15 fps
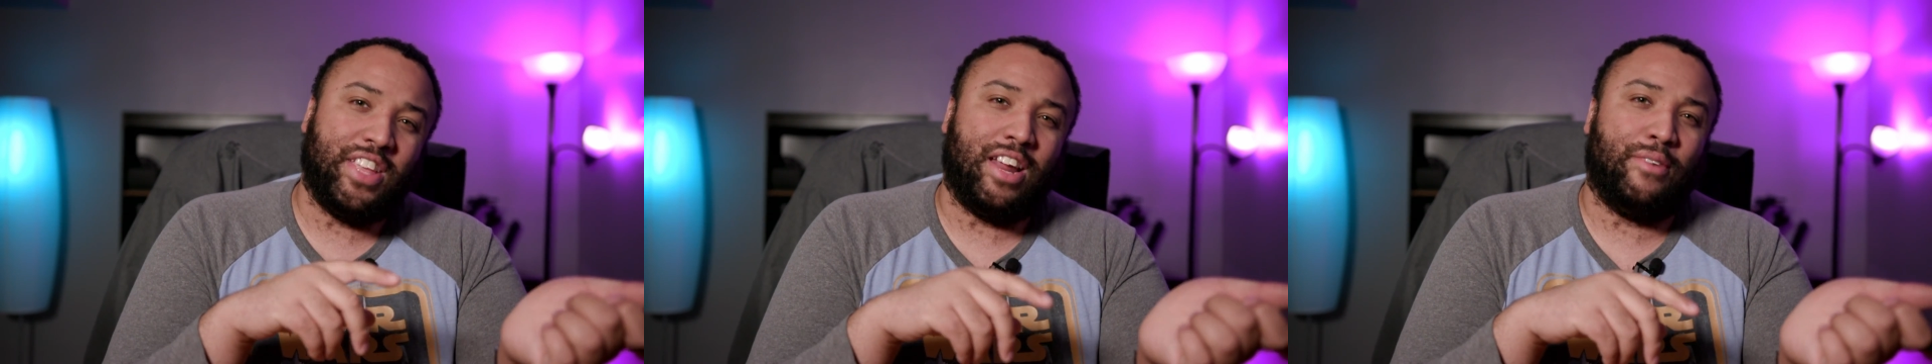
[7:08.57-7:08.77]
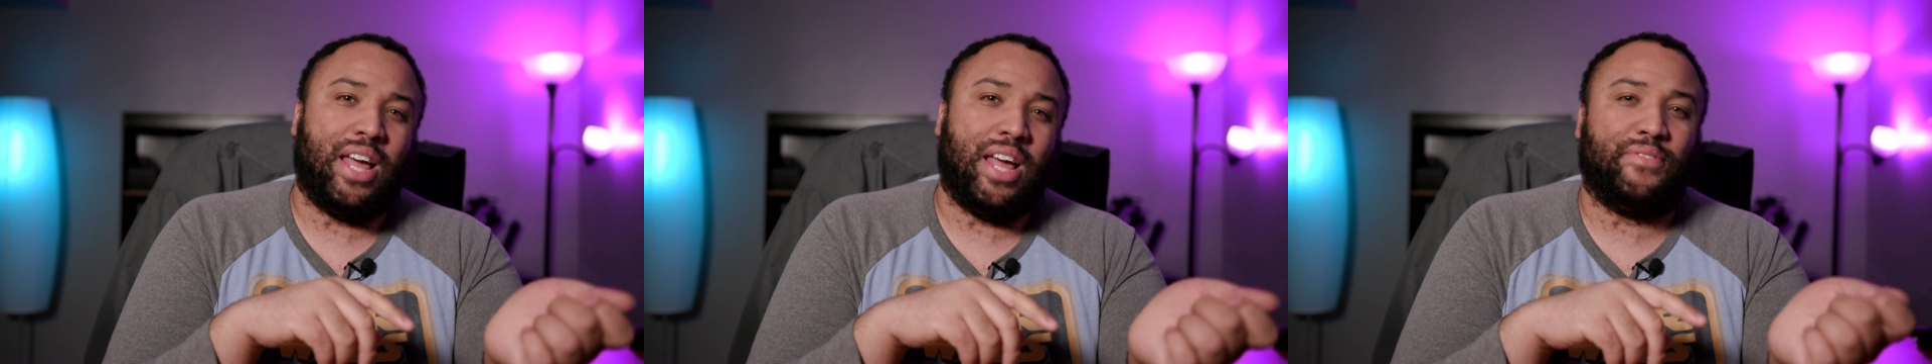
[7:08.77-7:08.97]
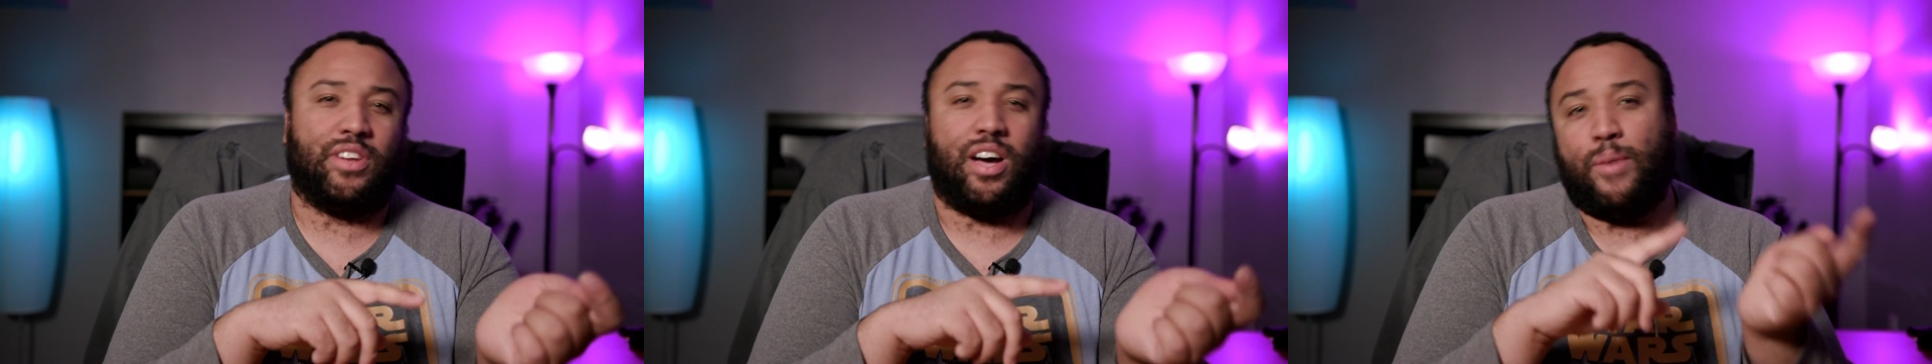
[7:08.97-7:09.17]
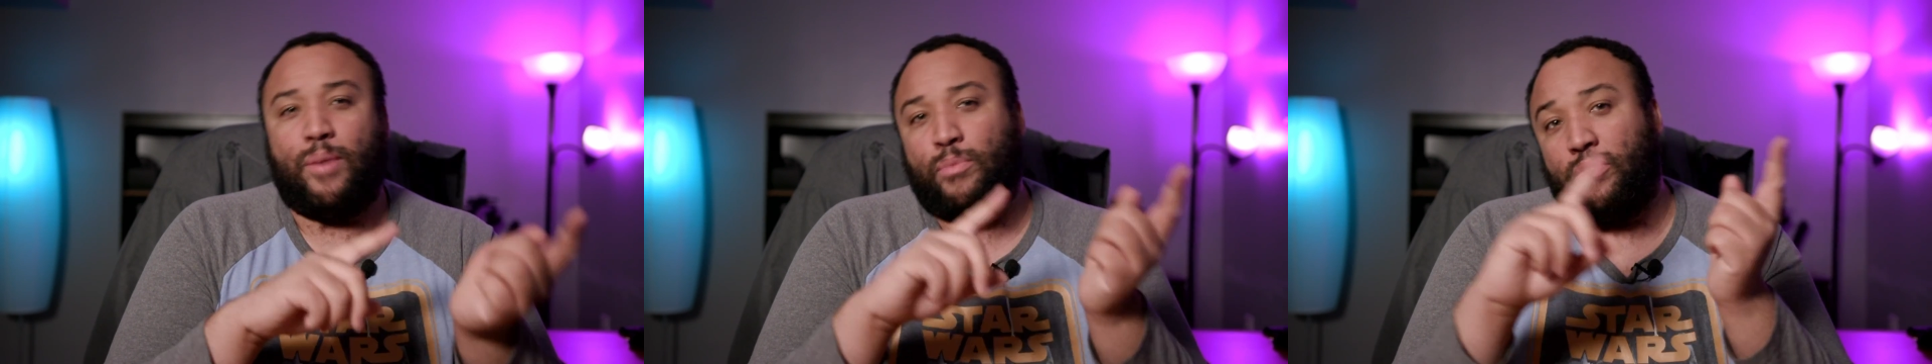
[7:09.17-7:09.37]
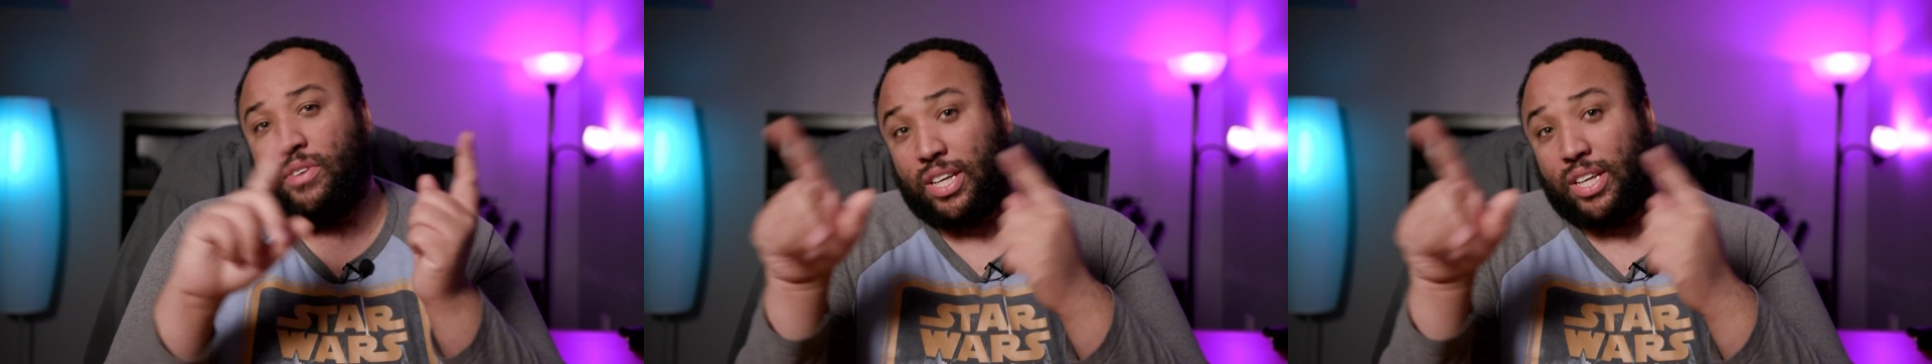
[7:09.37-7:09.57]
then I would have to
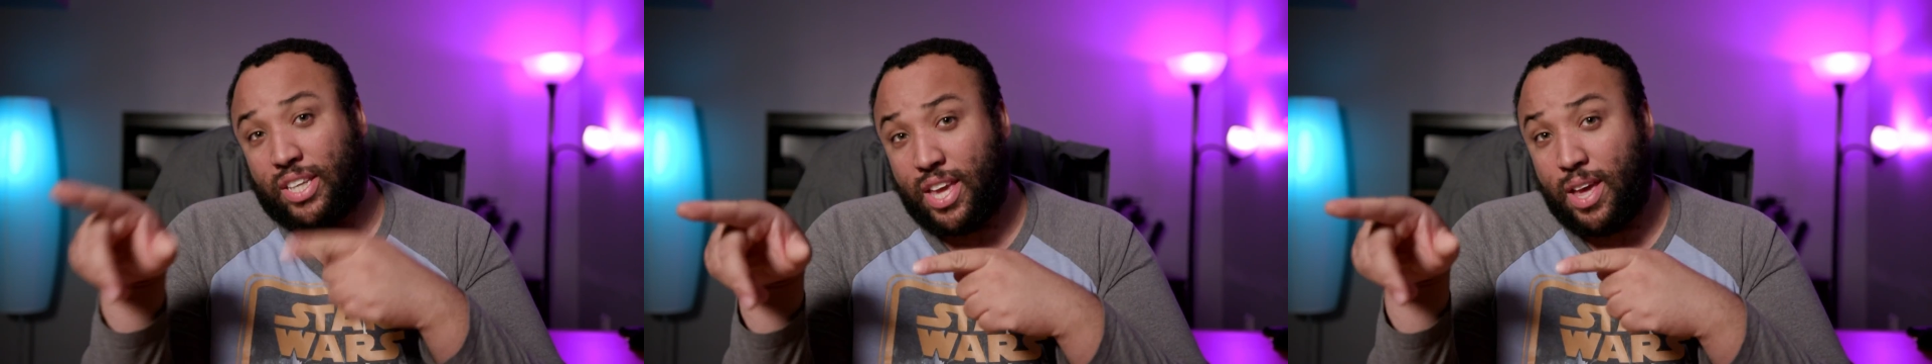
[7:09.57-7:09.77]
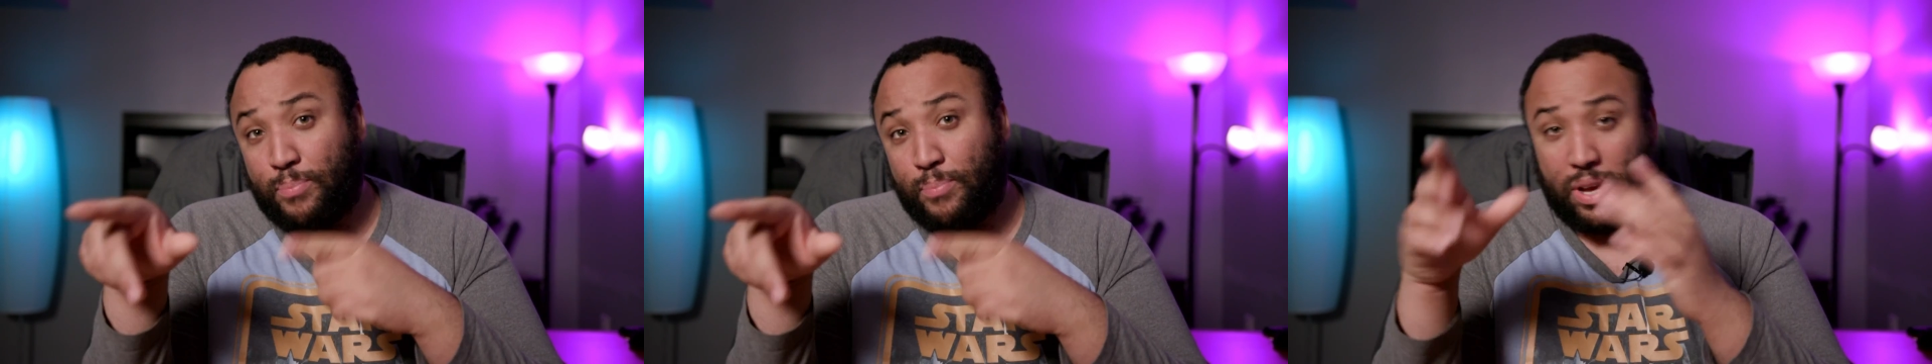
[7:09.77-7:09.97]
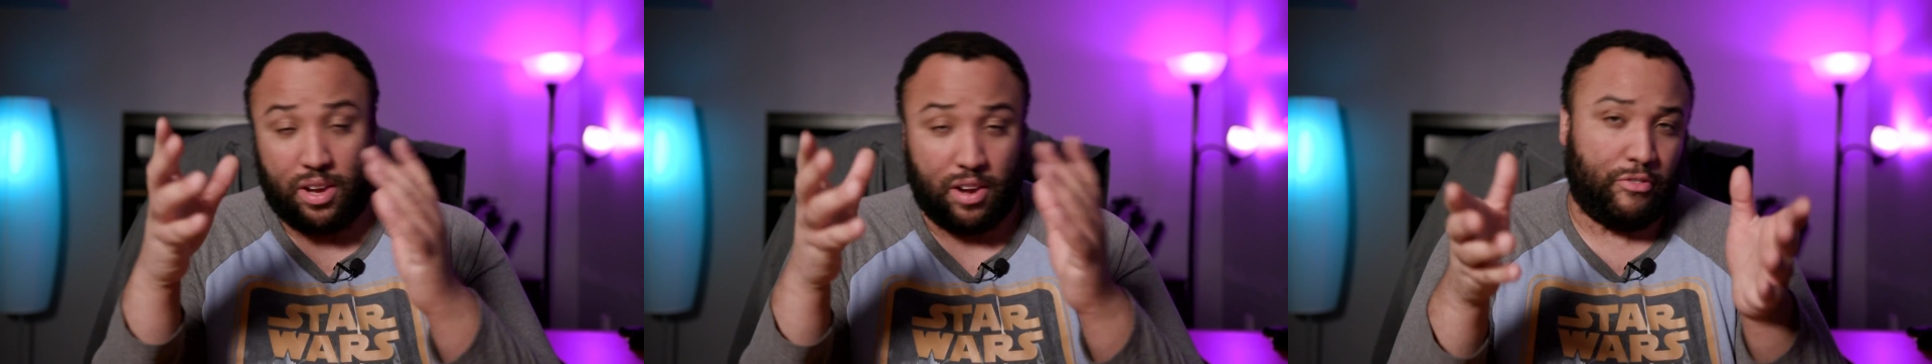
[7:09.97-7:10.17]
hop over to GIMP,